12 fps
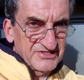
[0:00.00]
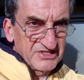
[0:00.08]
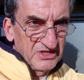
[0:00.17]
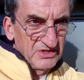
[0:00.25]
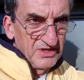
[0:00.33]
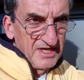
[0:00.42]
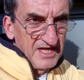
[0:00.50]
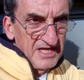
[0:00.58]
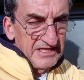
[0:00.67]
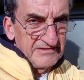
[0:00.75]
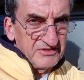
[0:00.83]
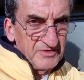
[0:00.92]
So,
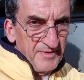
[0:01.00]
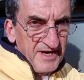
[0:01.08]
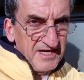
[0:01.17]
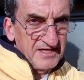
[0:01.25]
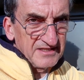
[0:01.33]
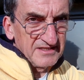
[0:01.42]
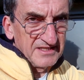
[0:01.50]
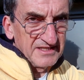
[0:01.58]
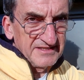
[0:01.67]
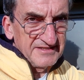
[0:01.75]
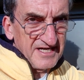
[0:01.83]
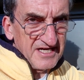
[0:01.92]
if you buy
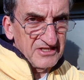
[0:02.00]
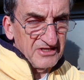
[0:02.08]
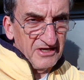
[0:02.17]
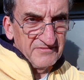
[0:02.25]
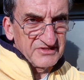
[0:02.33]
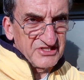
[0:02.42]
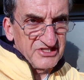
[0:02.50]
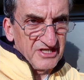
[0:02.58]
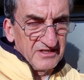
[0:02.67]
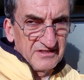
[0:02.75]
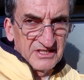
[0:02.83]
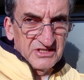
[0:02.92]
a tire off the
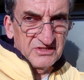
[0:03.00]
shelf,